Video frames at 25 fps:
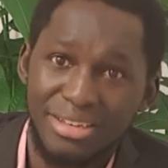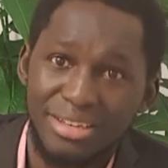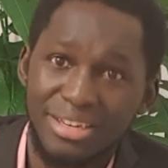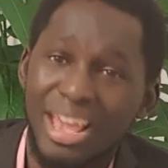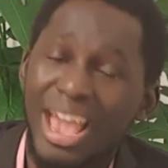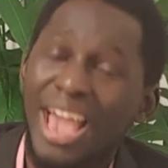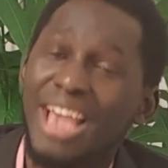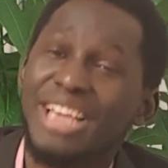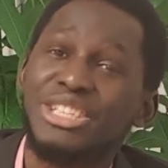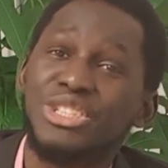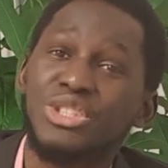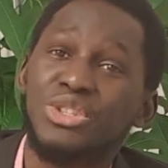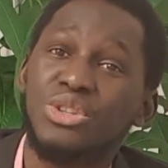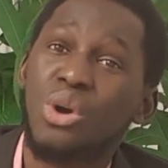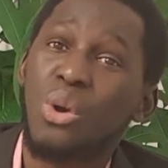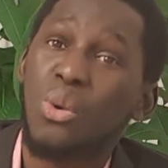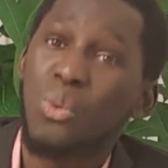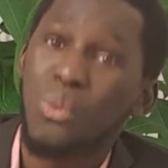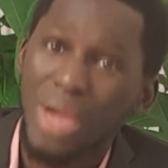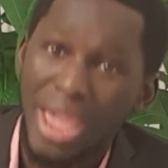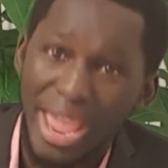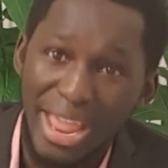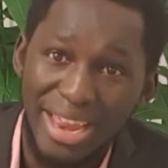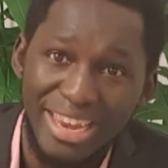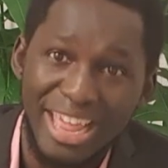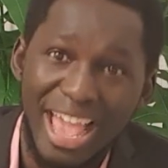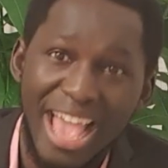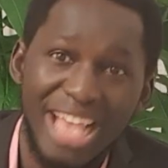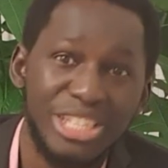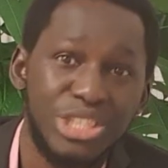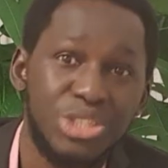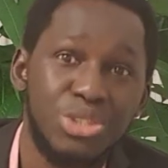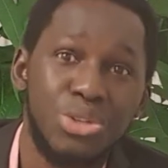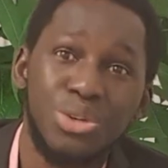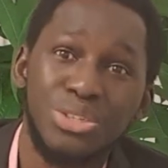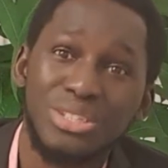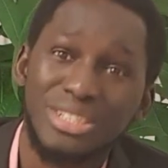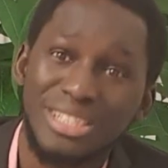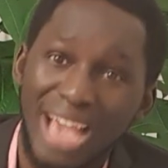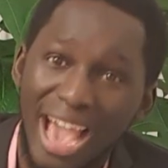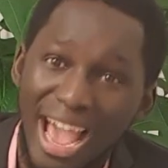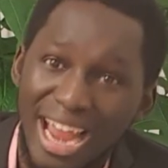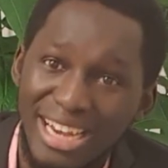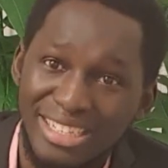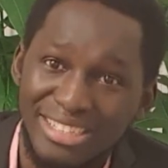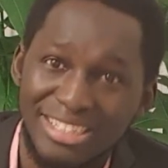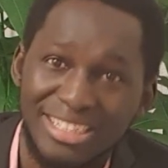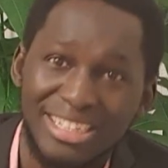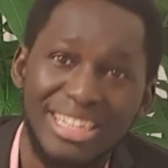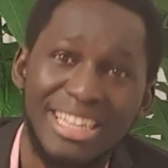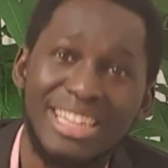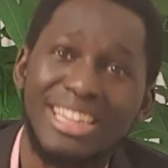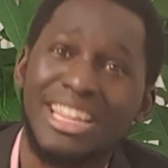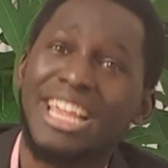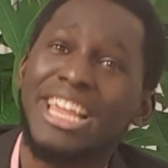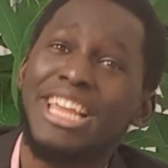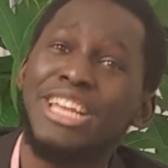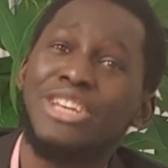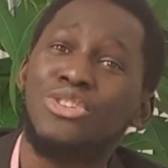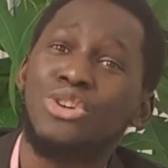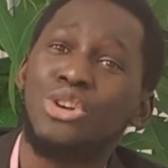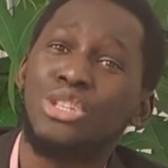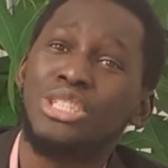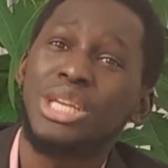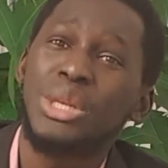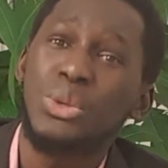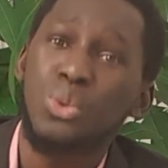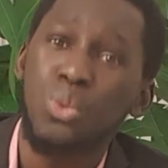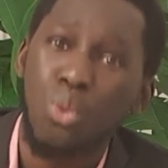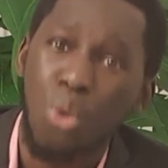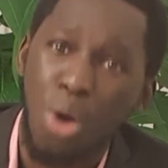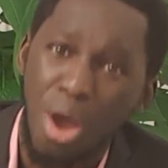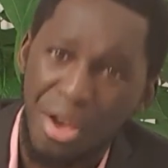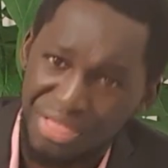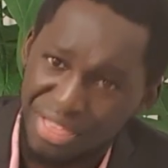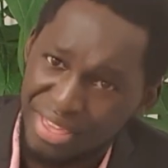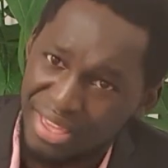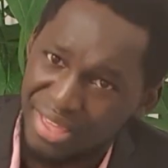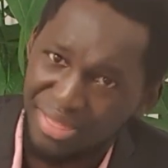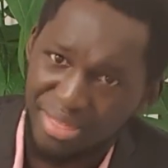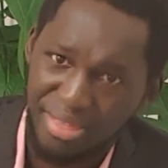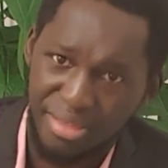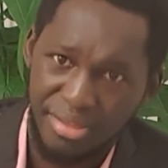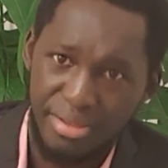There is no way, there is no chance. It doesn't worth it.